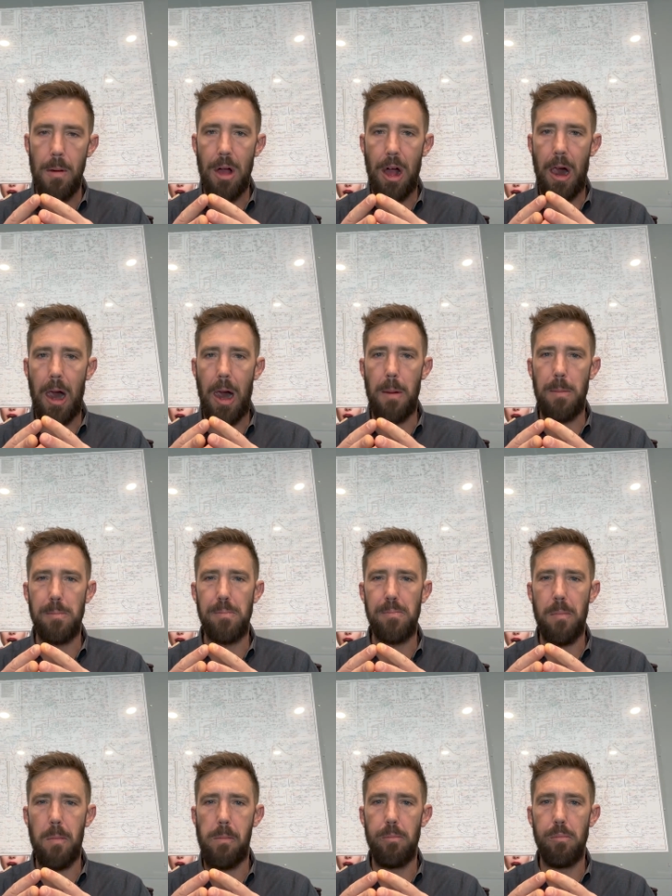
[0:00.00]
um,
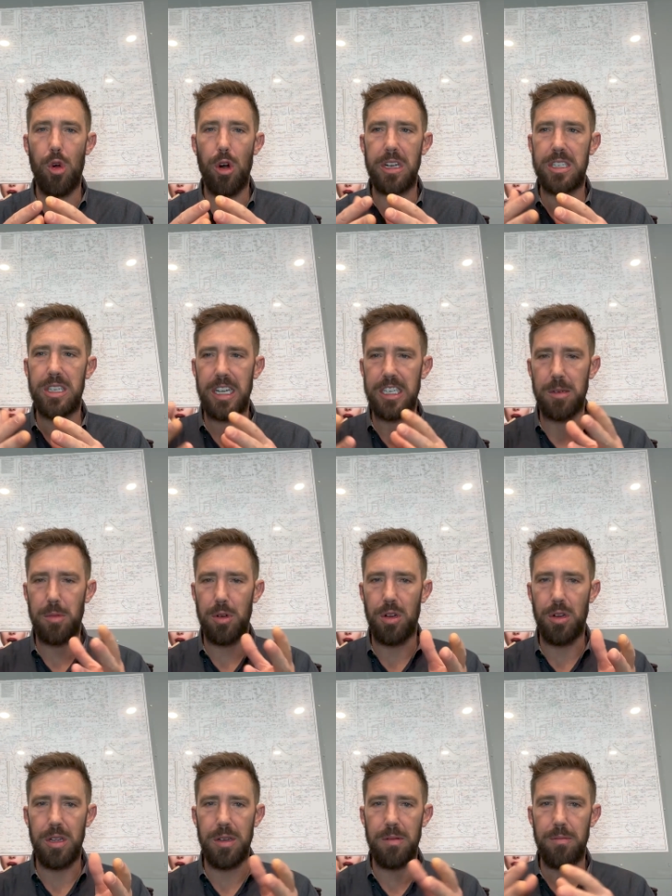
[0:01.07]
more
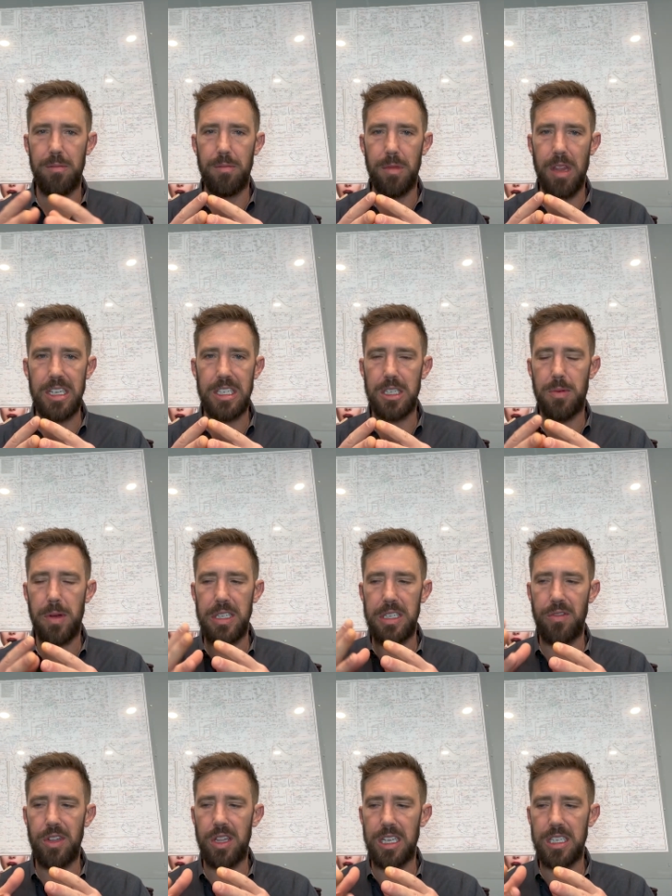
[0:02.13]
accessible and less
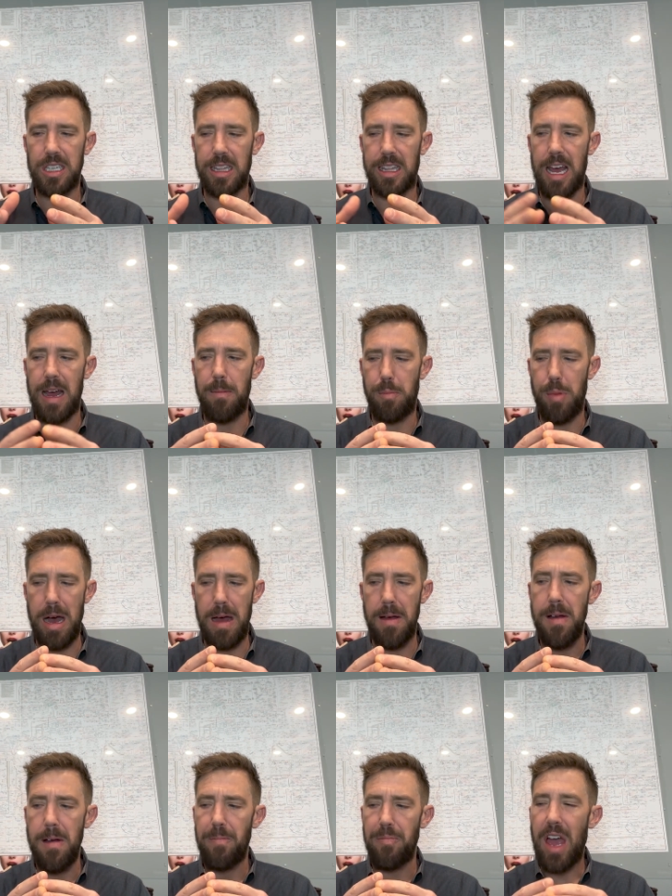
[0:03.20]
expensive and things like that but
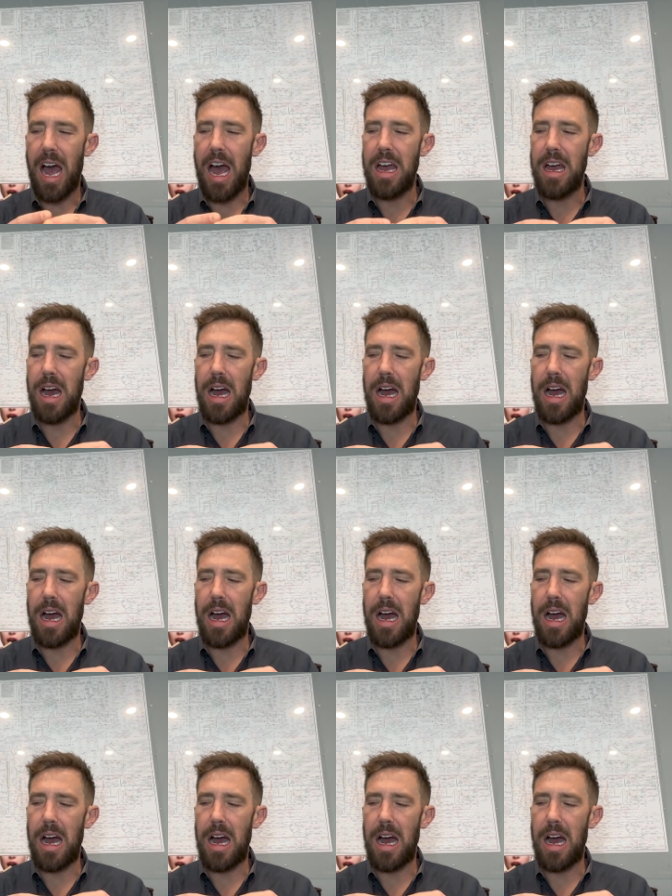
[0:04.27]
I,